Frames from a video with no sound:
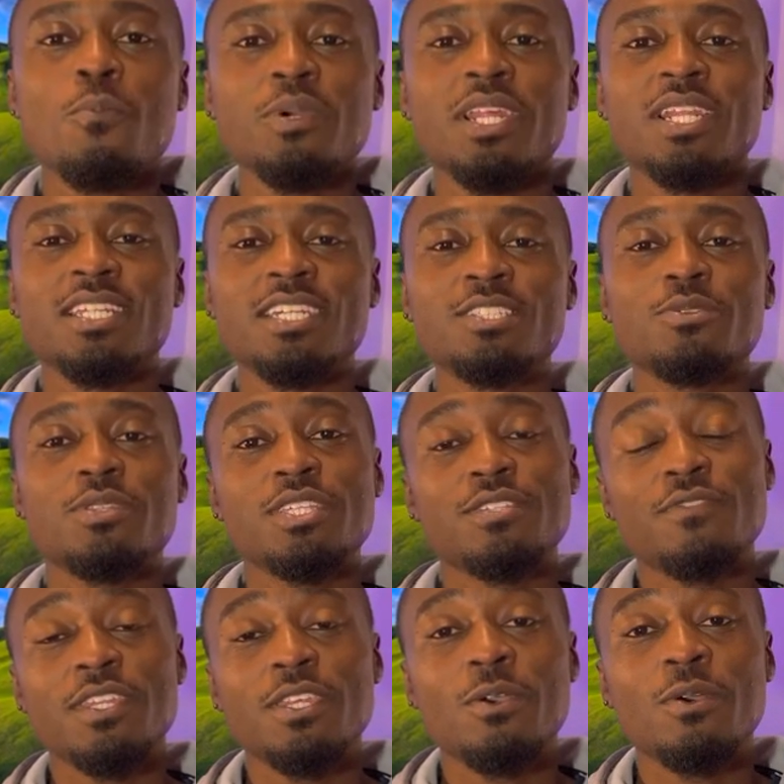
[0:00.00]
put a link to this
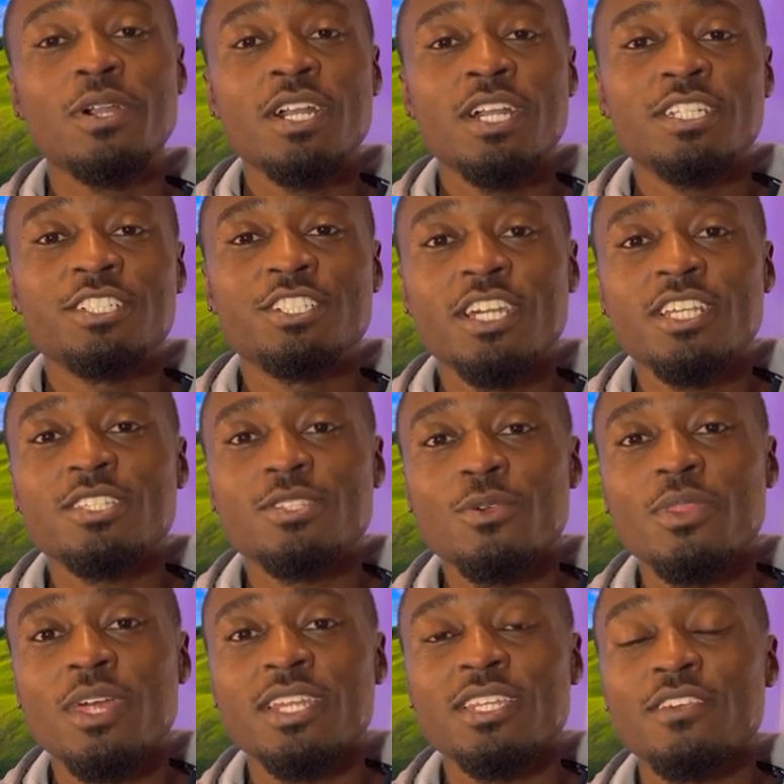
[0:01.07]
video just
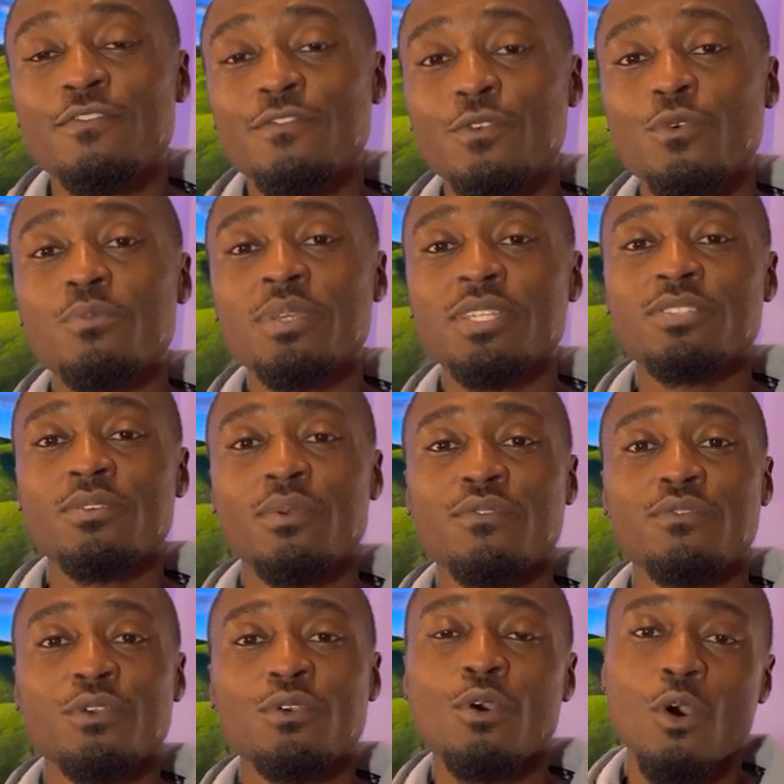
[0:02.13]
so that if you missed the
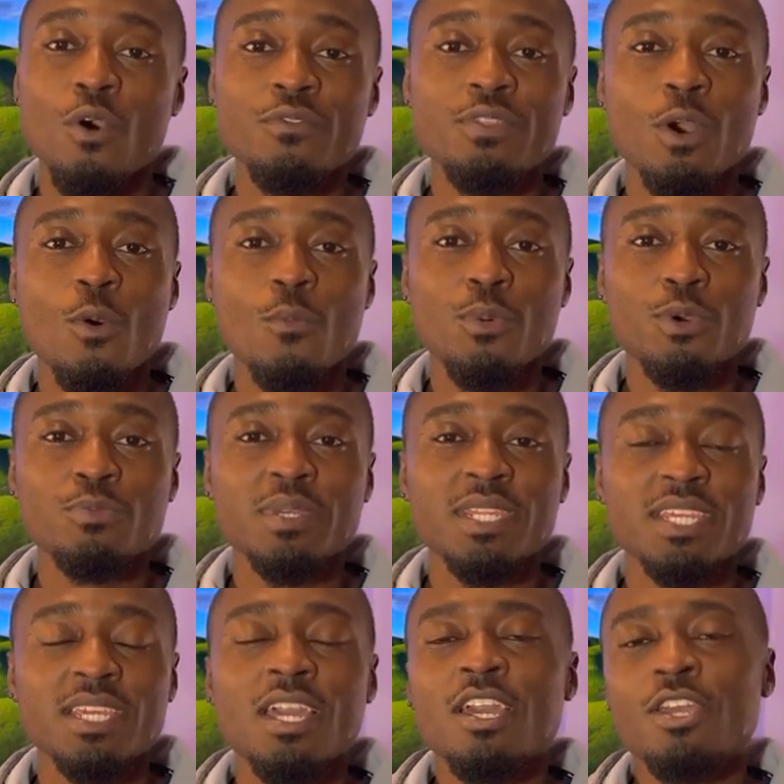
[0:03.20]
review of the HomePod
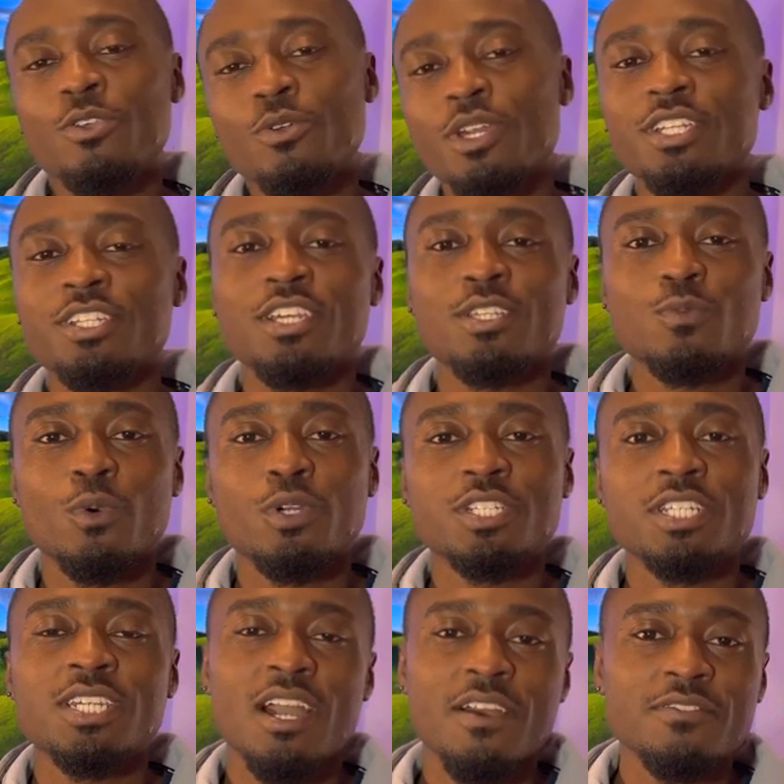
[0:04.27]
mini, you can just watch
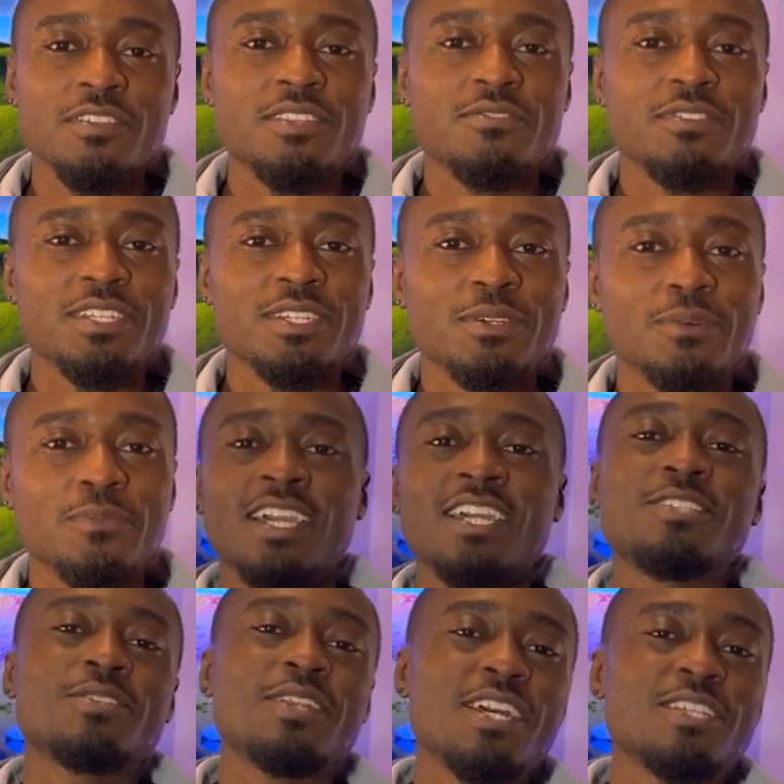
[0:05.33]
it after the video.
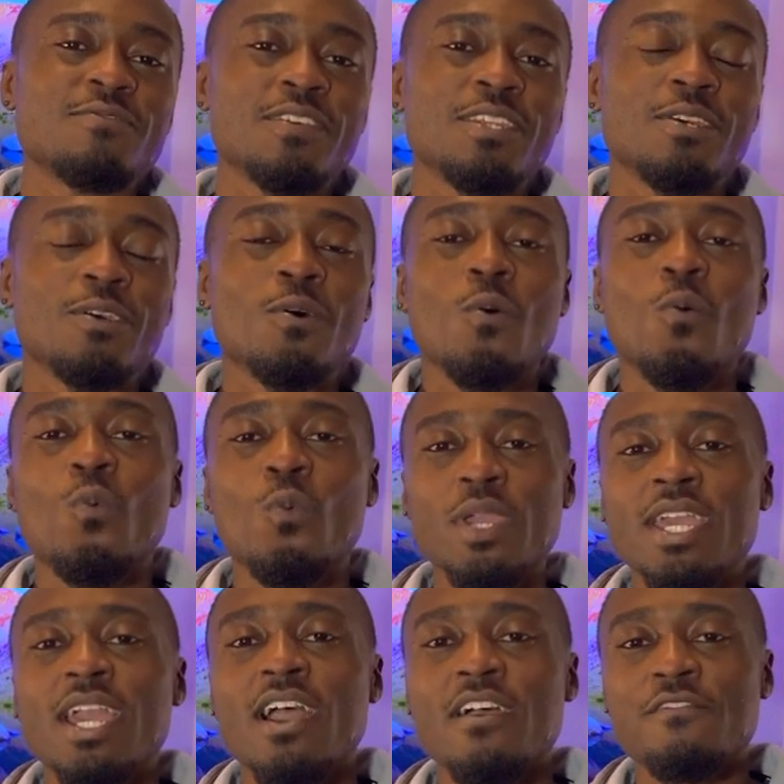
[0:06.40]
In today's video,
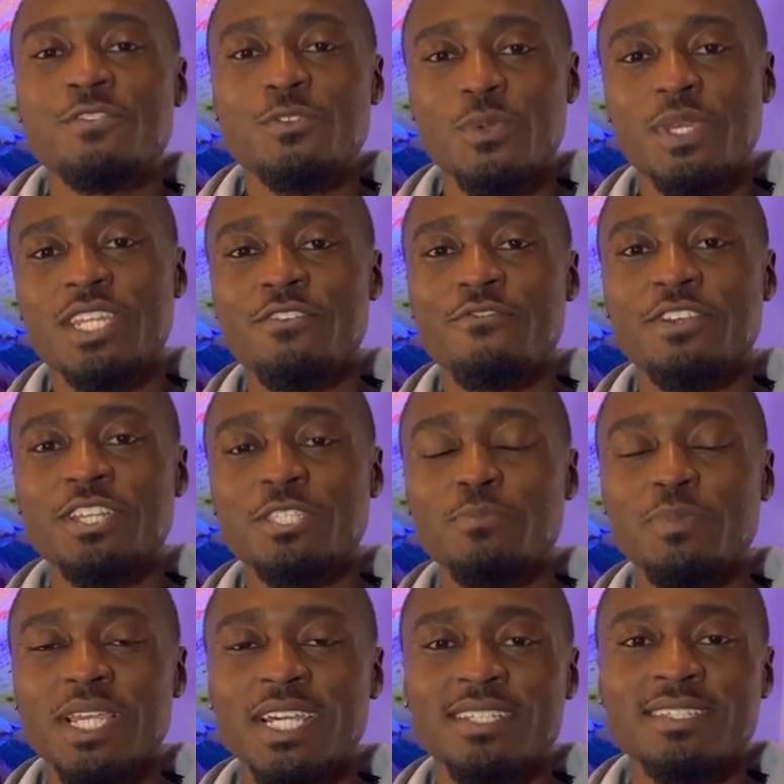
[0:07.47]
we have three different
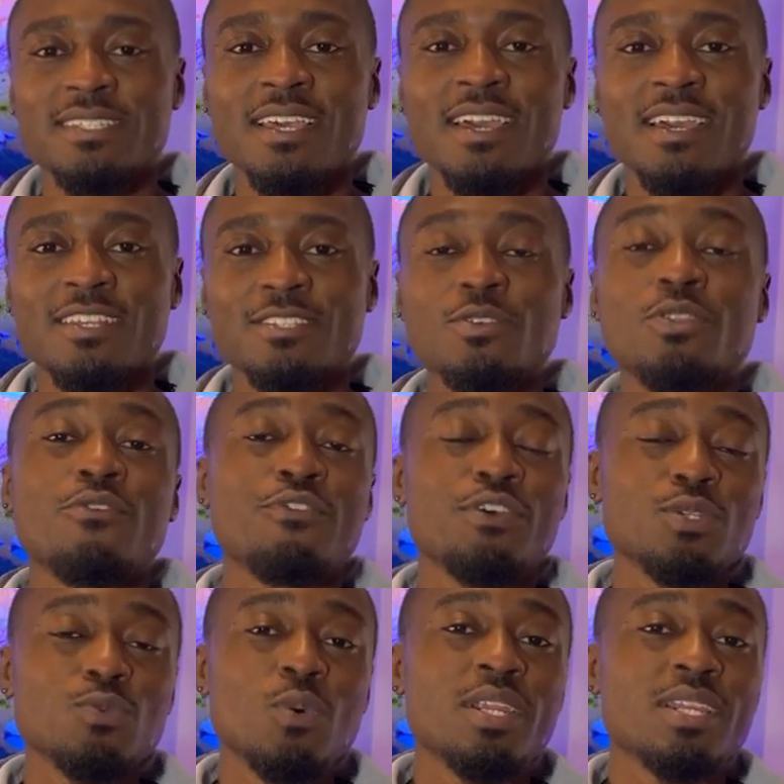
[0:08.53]
speakers. So the
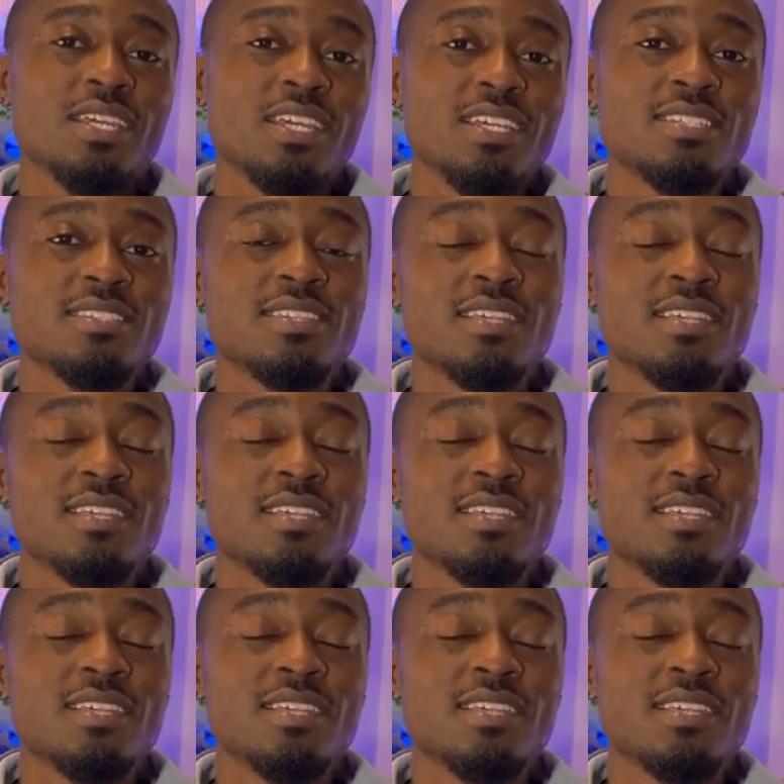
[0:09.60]
first one is